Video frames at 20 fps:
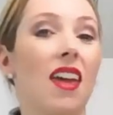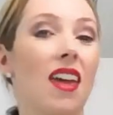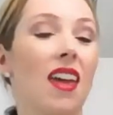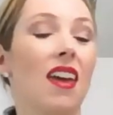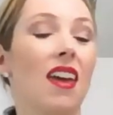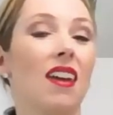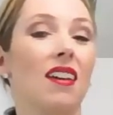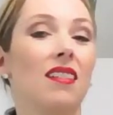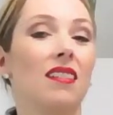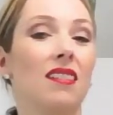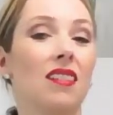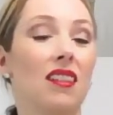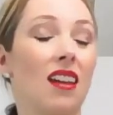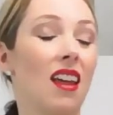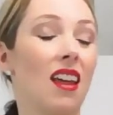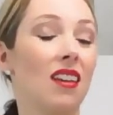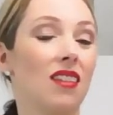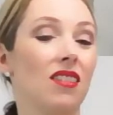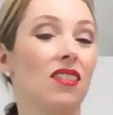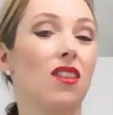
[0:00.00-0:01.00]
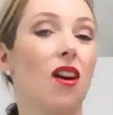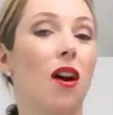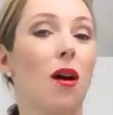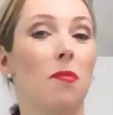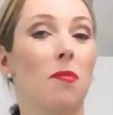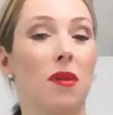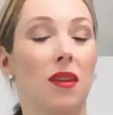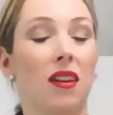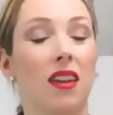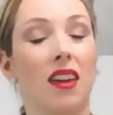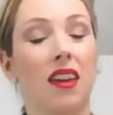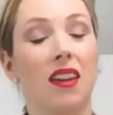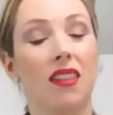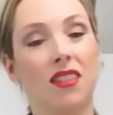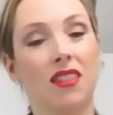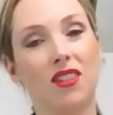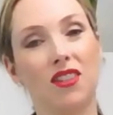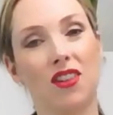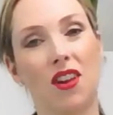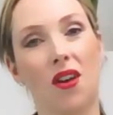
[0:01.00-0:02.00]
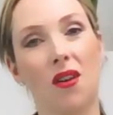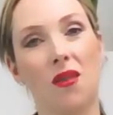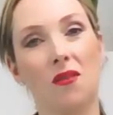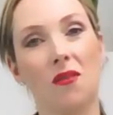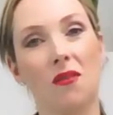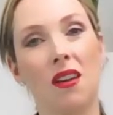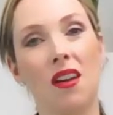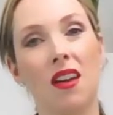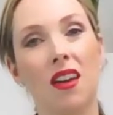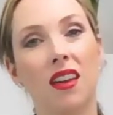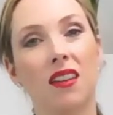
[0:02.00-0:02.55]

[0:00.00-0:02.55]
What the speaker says: and today's topic in the show